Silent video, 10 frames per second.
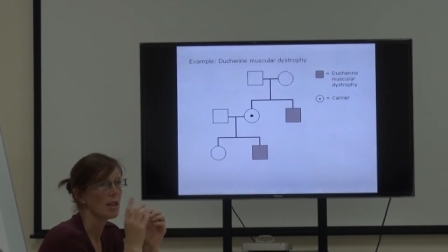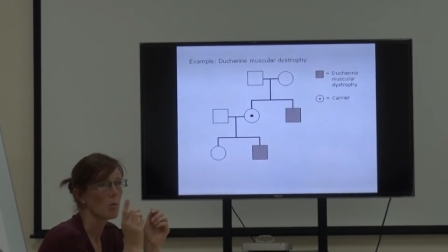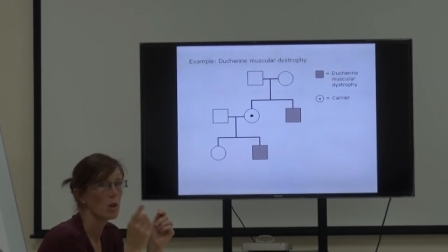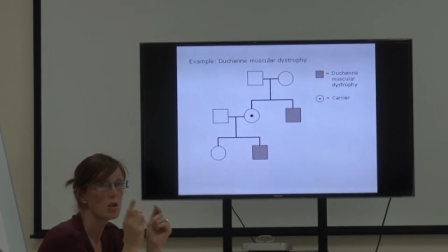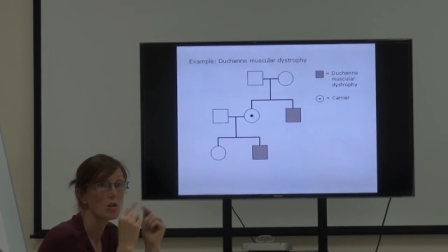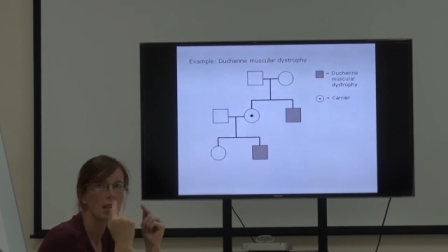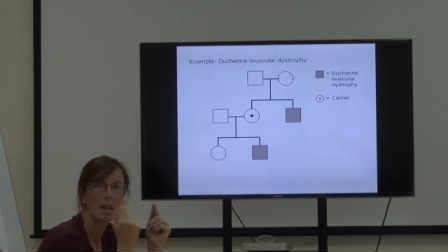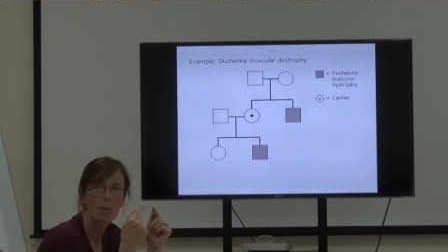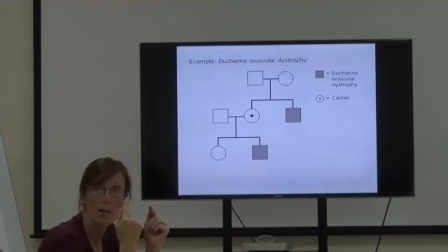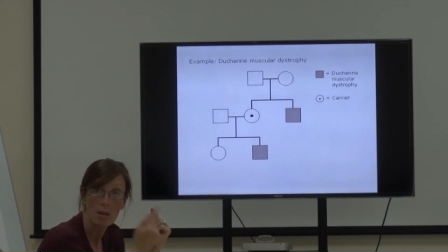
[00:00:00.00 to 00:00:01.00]
I want you to
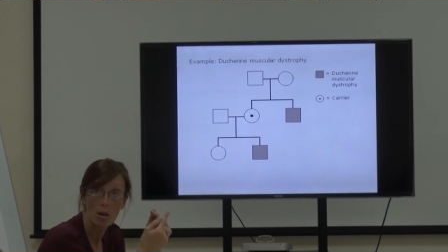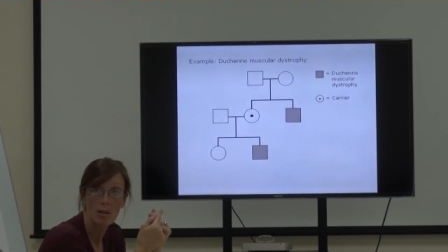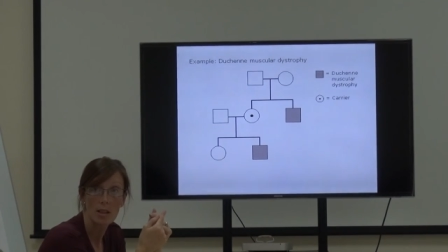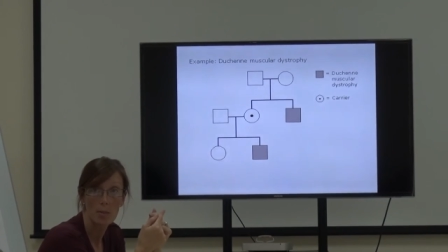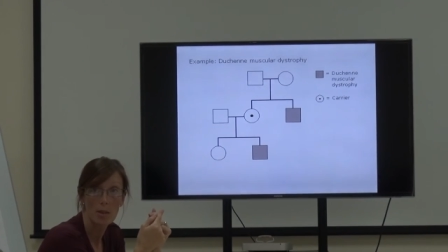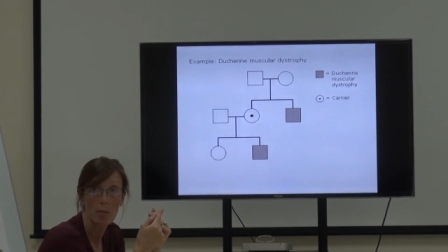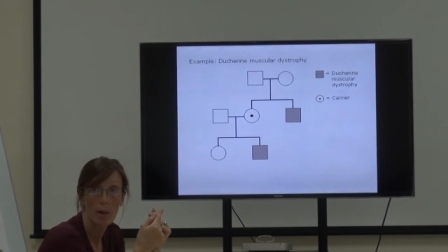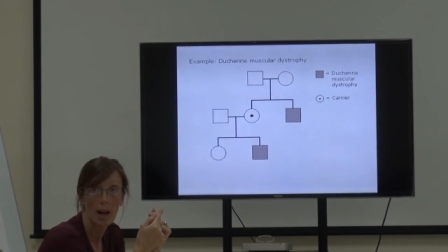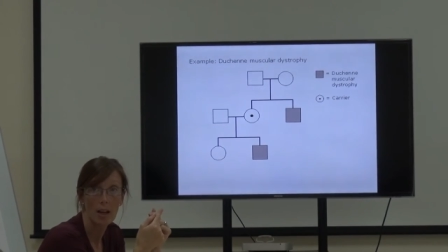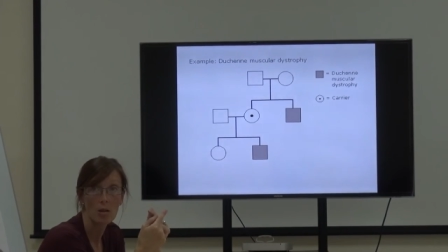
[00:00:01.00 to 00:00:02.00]
keep these concepts in
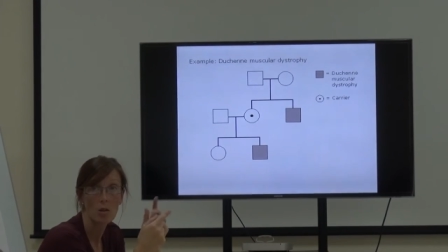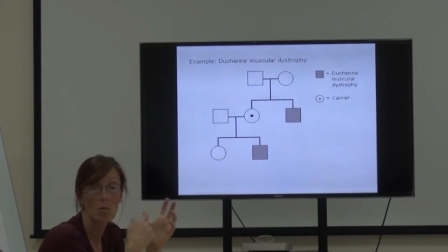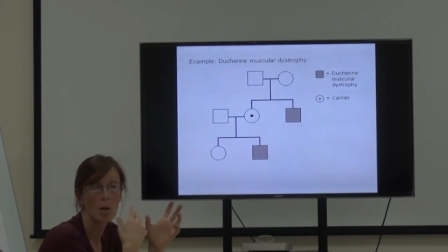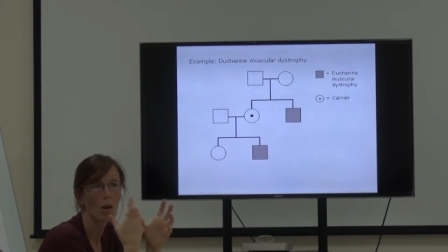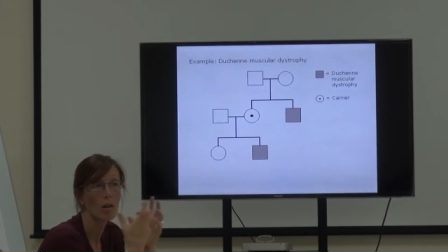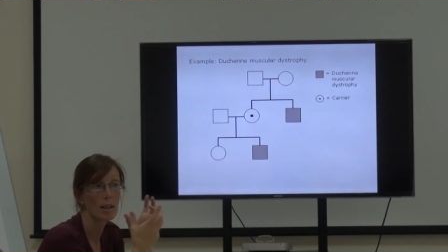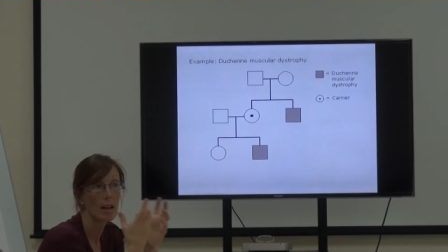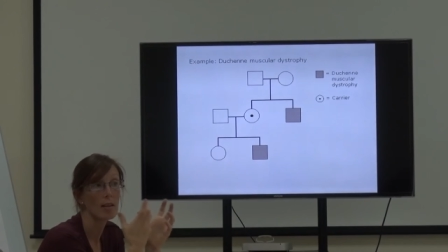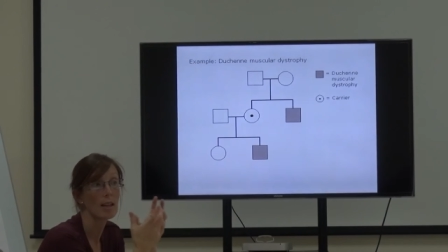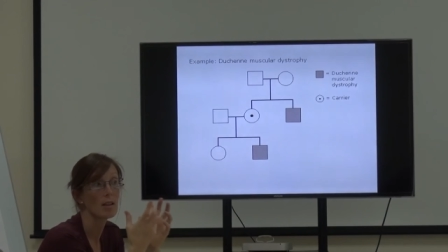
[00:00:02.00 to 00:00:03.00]
mind because we can't
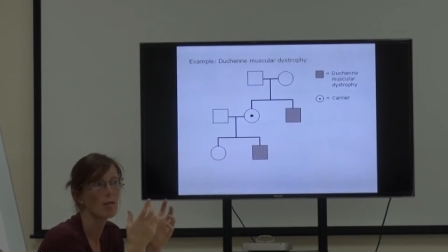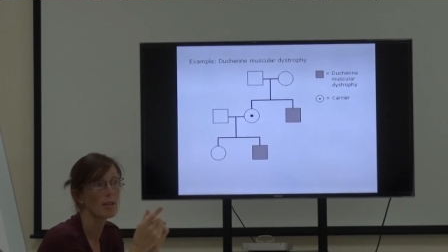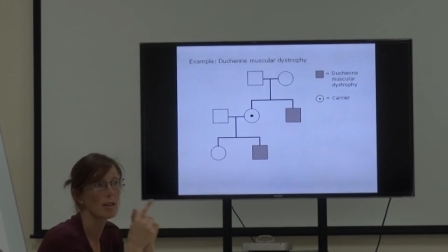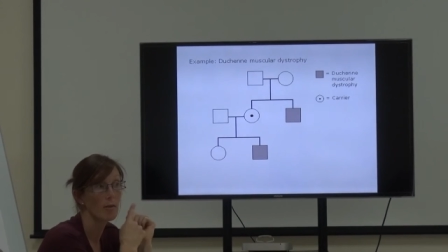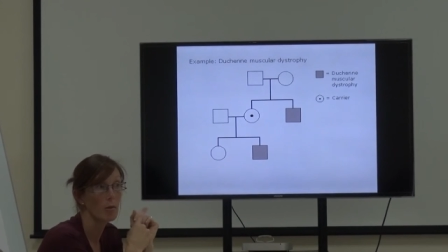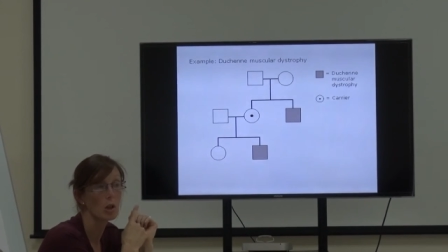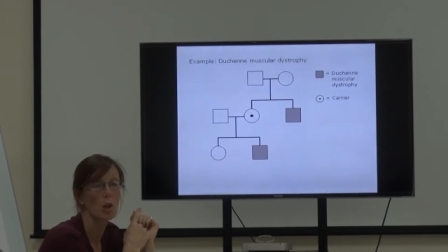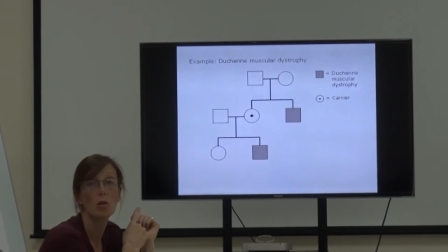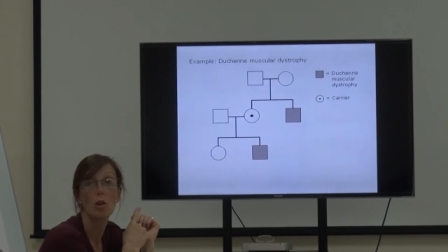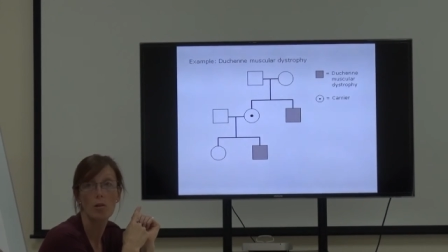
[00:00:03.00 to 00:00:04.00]
calculate the risk if we
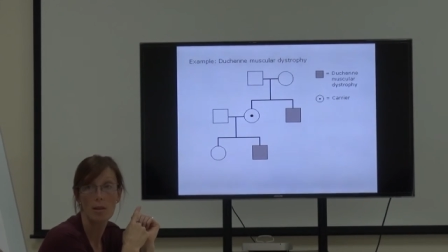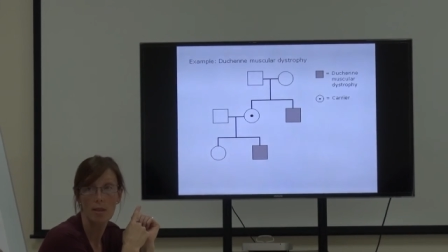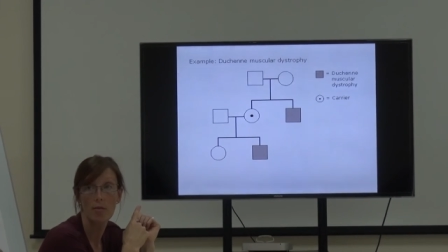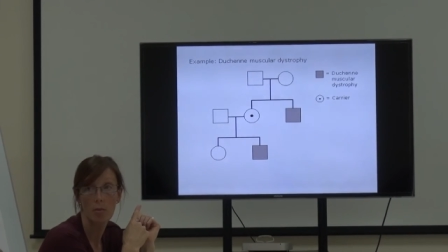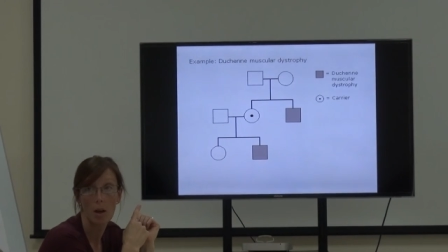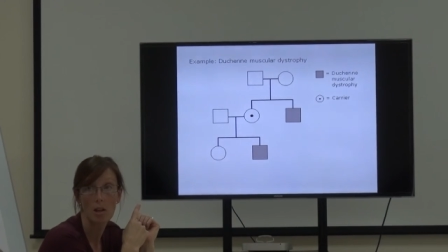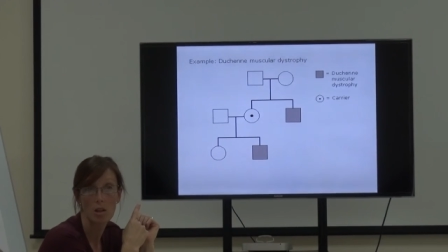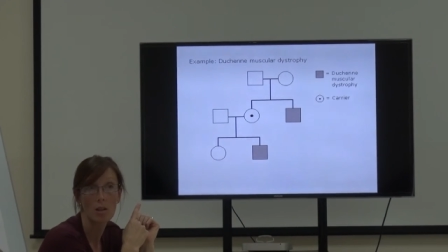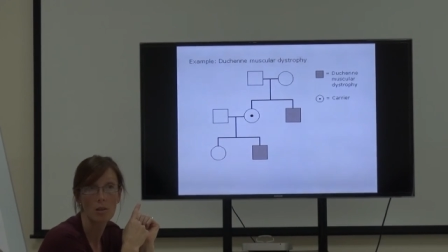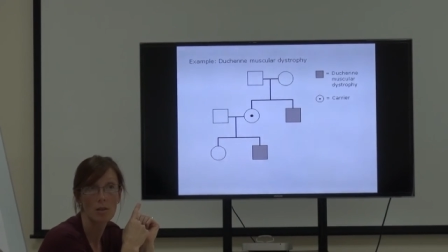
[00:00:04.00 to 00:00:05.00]
don't know this
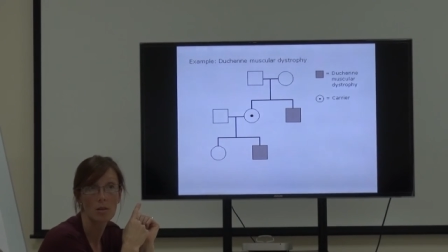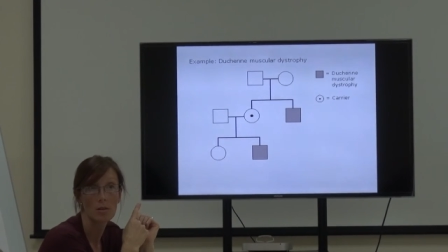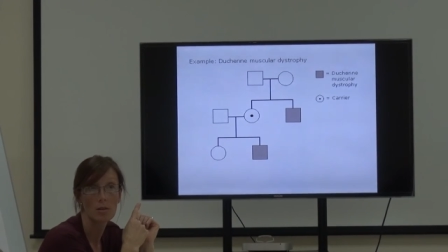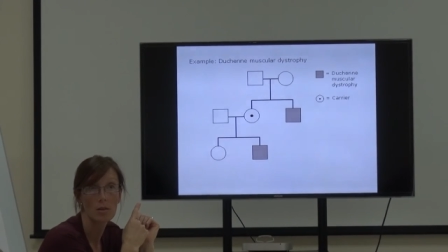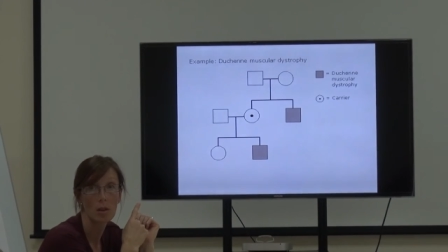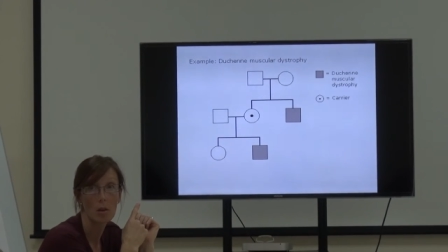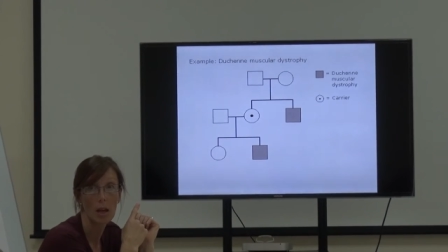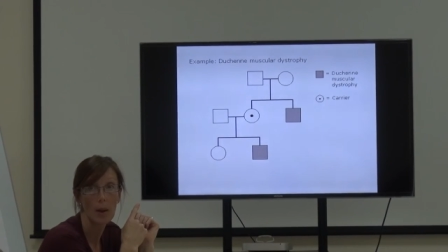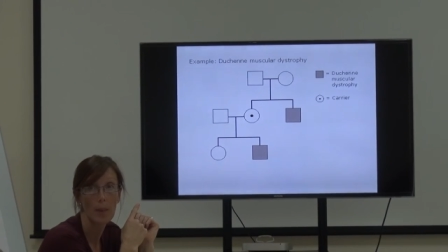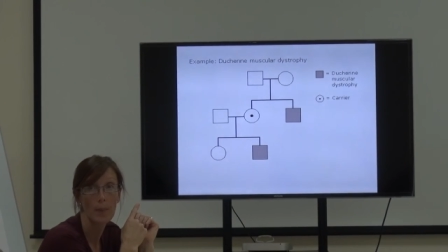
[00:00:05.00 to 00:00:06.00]
information.
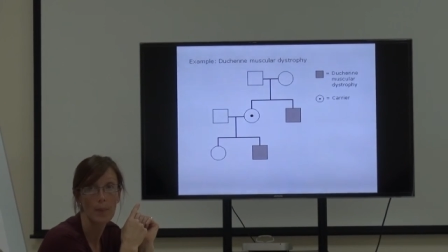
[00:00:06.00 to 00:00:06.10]
Okay.